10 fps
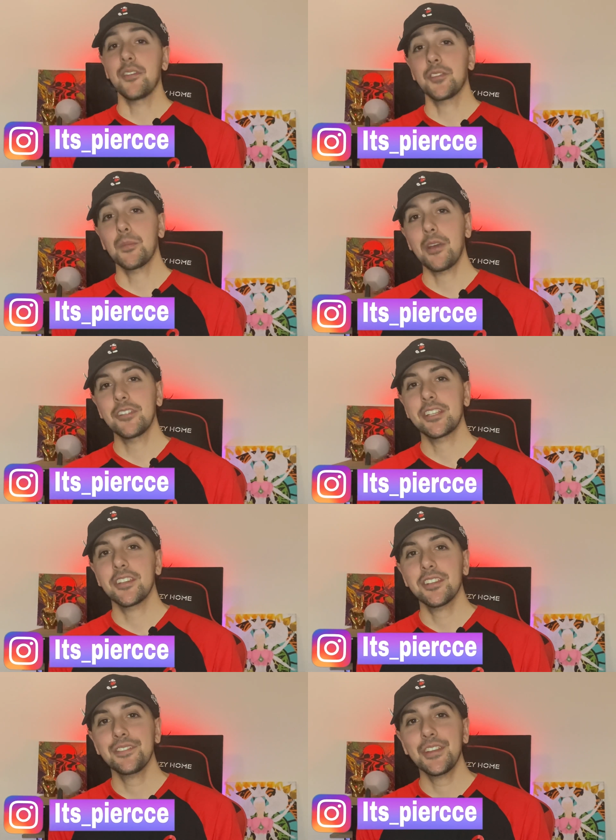for my
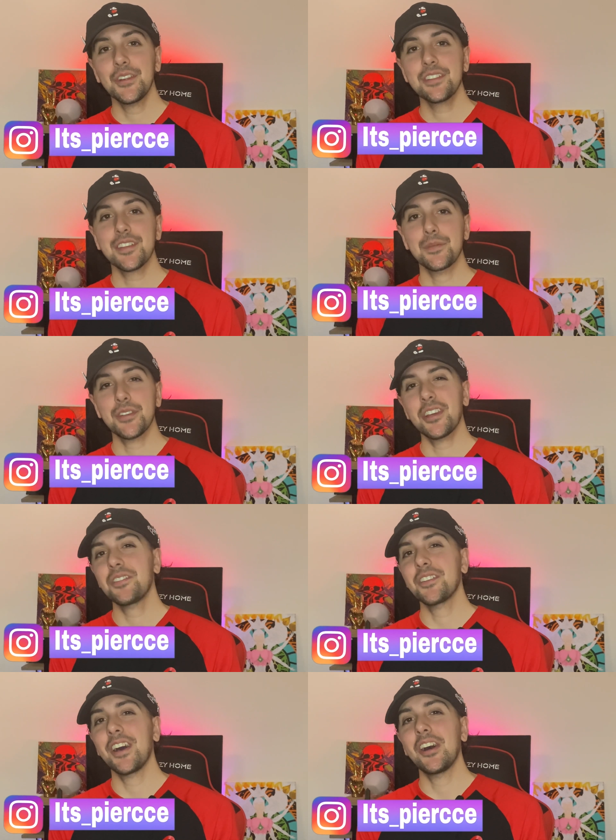returning viewers, I'm sorry
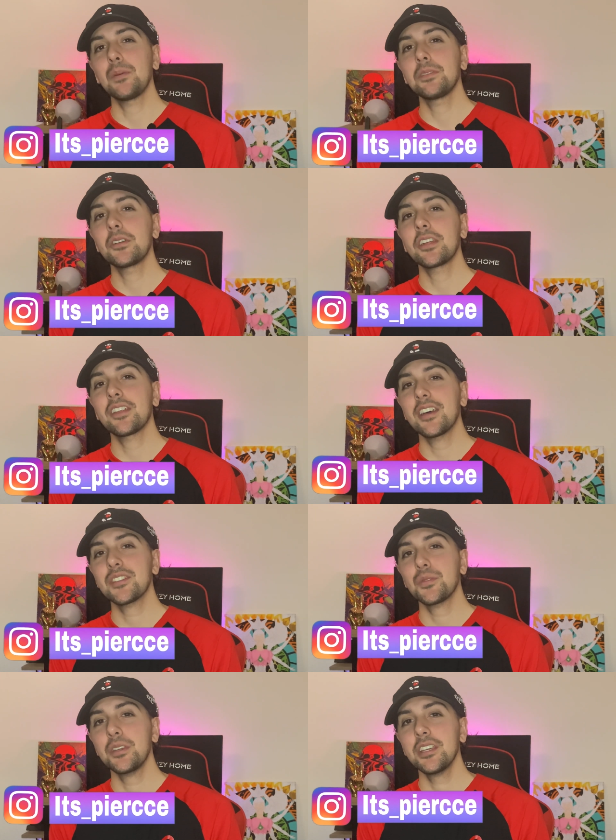for not uploading
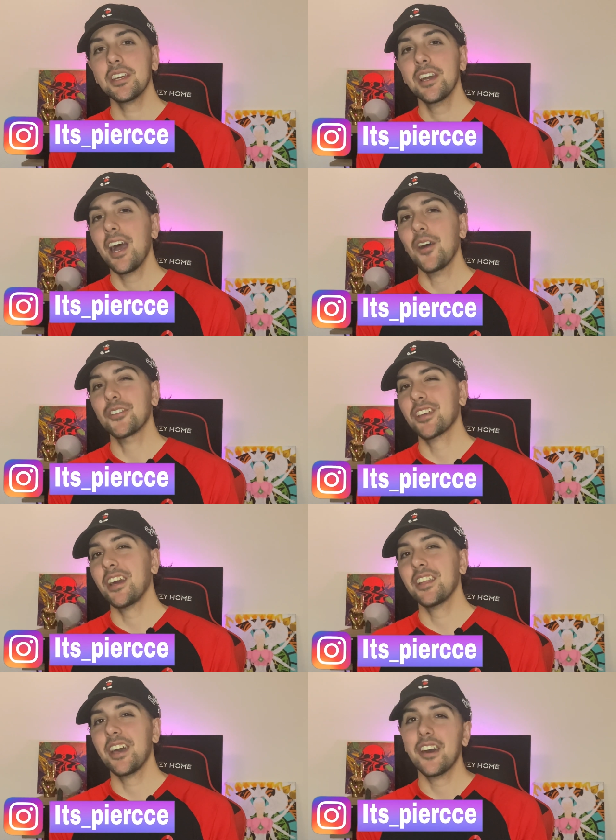last week. I was
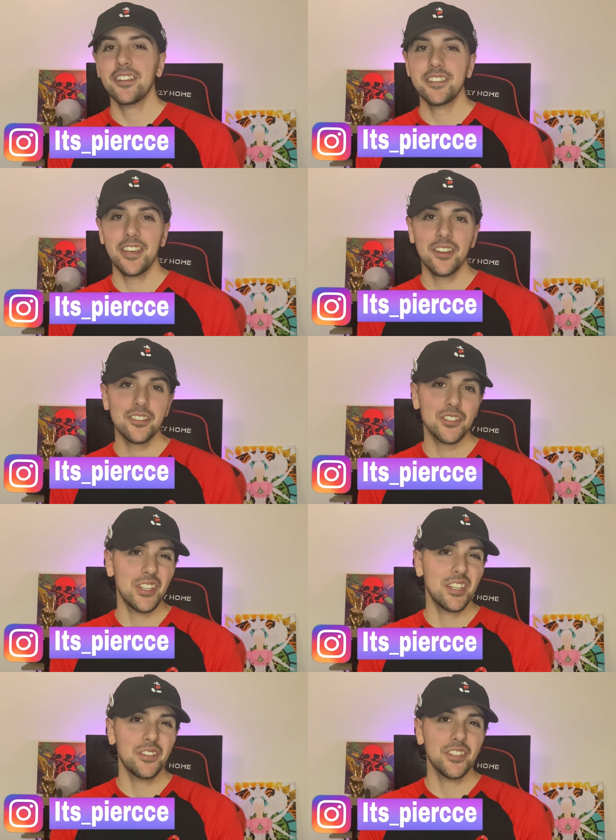kind of out of town, so I
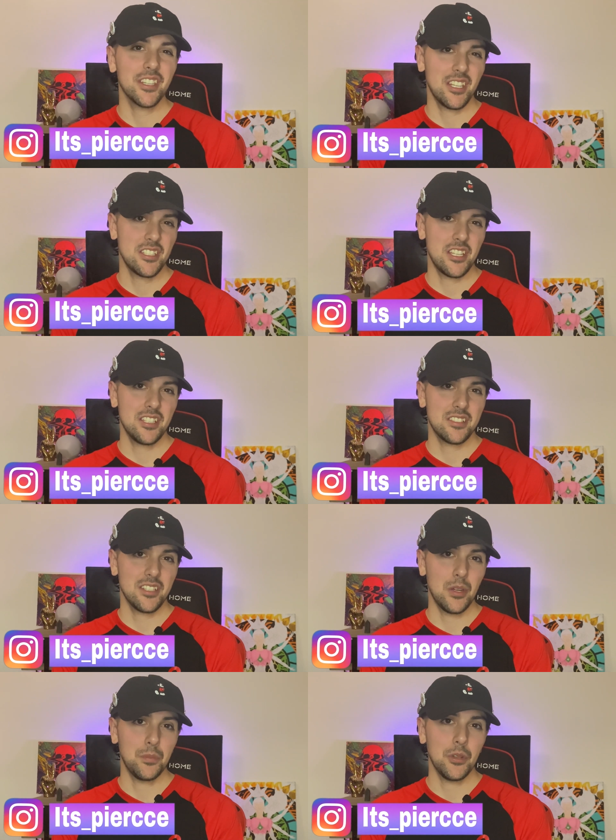didn't really get a chance to
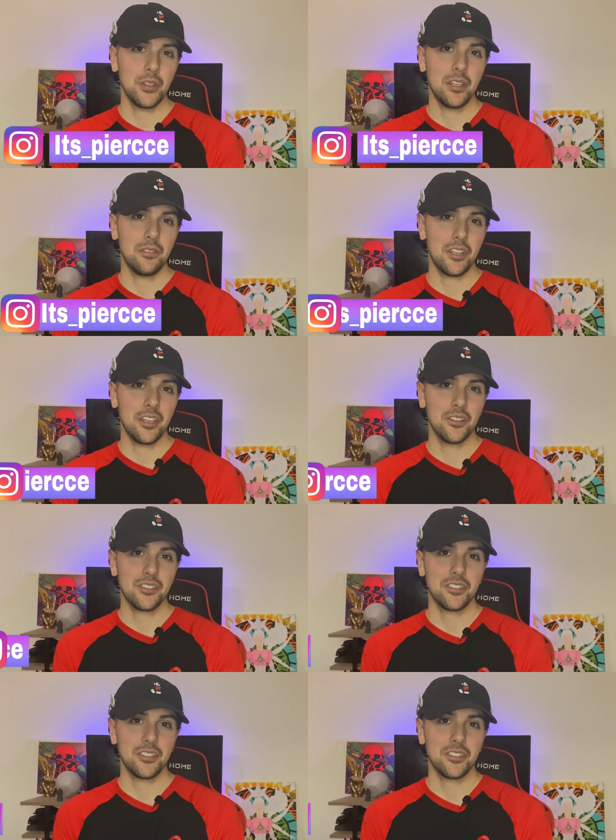upload any videos.